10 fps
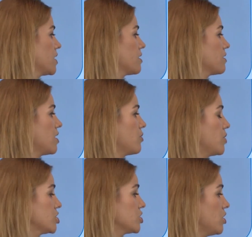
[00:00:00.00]
There
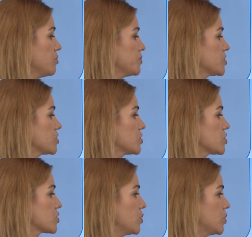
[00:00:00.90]
were shops,
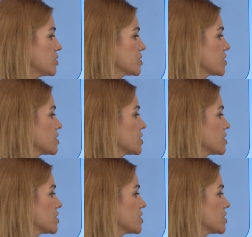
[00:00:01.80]
schools,